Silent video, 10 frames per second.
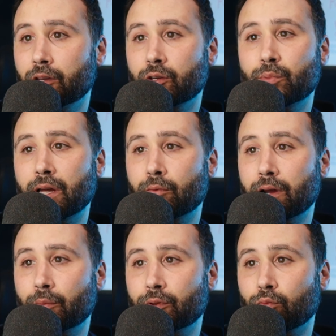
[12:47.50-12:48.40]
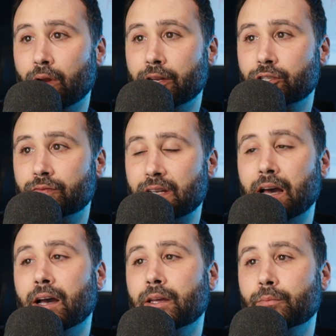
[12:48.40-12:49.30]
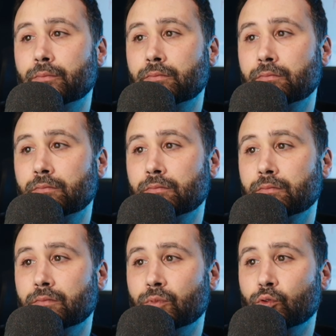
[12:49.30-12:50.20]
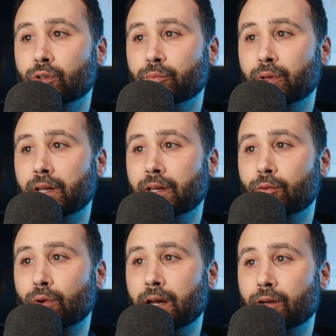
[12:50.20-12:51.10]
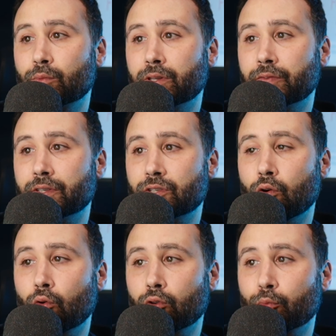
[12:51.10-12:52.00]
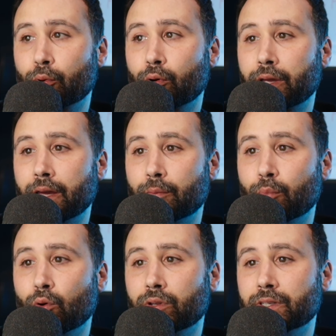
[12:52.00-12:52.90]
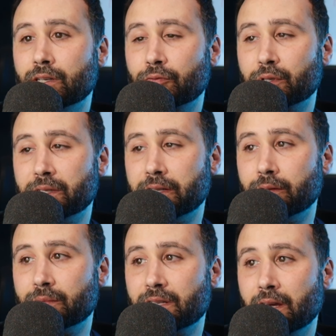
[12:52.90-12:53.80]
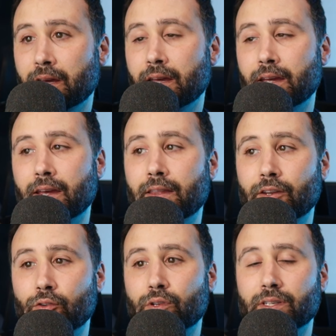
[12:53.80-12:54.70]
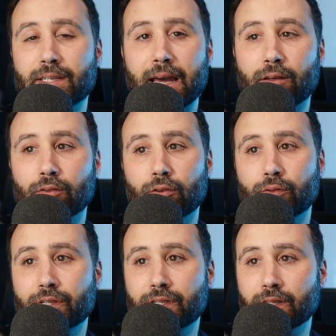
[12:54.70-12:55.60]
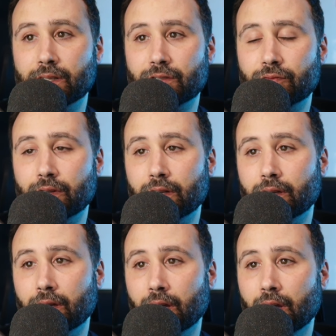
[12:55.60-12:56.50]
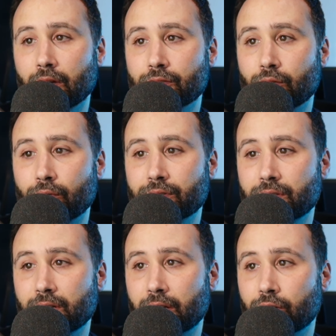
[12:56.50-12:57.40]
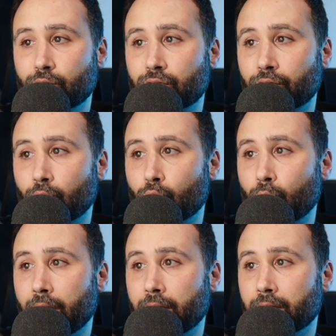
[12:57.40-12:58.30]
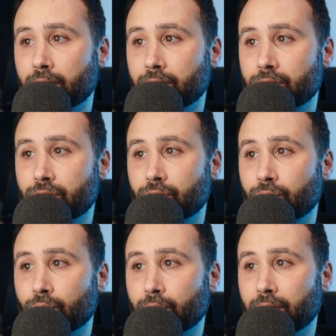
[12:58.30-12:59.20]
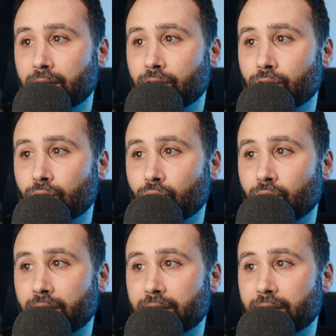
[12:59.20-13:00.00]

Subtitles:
play around with the range of time. You can play around with if it's total or per game, pull in different teams, and then you can download to CSV. So this is a useful way to either look at a